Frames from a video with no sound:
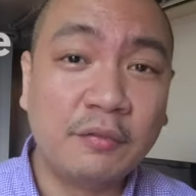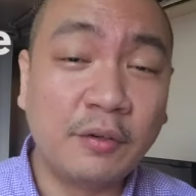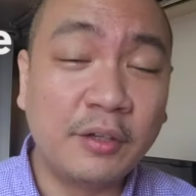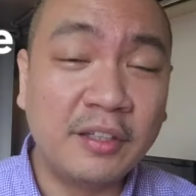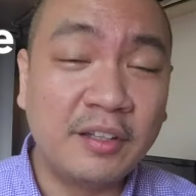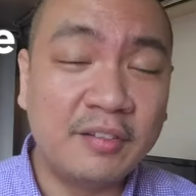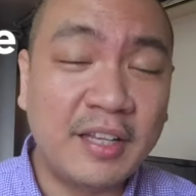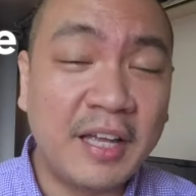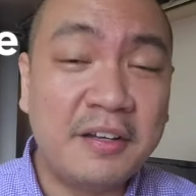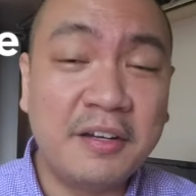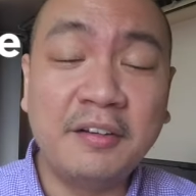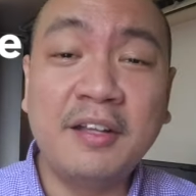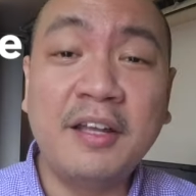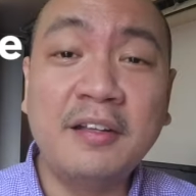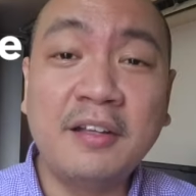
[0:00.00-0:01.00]
for this
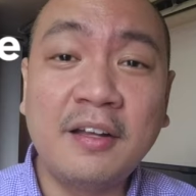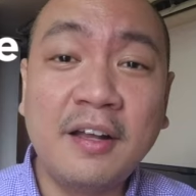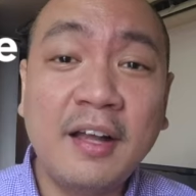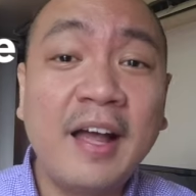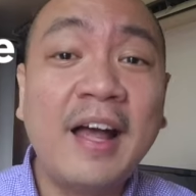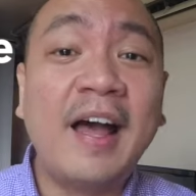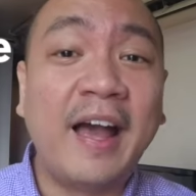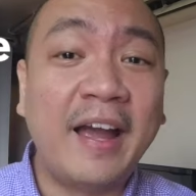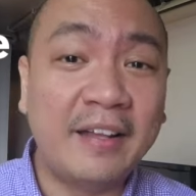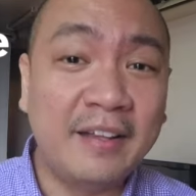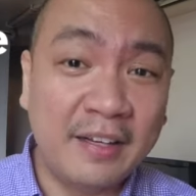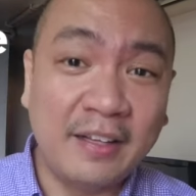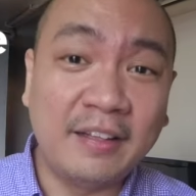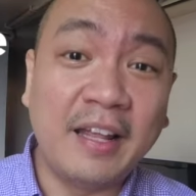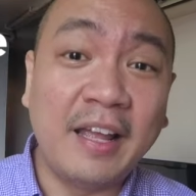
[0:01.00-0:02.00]
10-year data. I
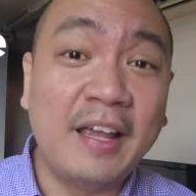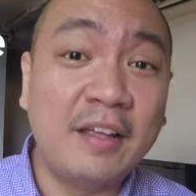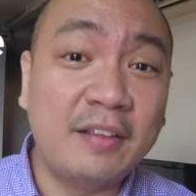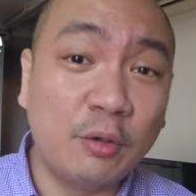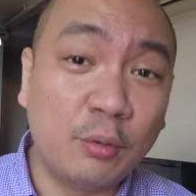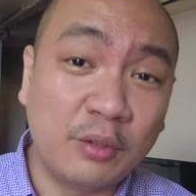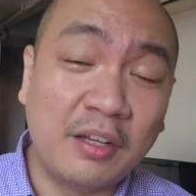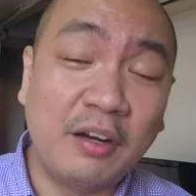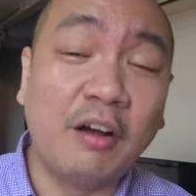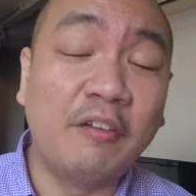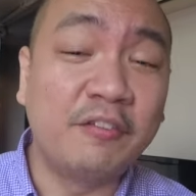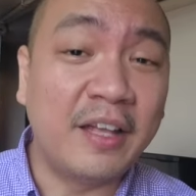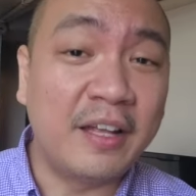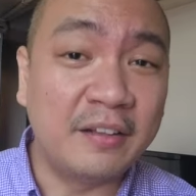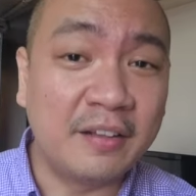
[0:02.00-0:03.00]
did it a total
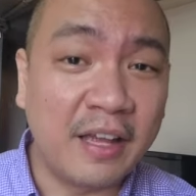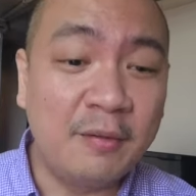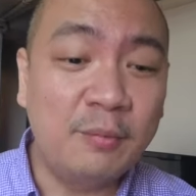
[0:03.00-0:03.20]
of 10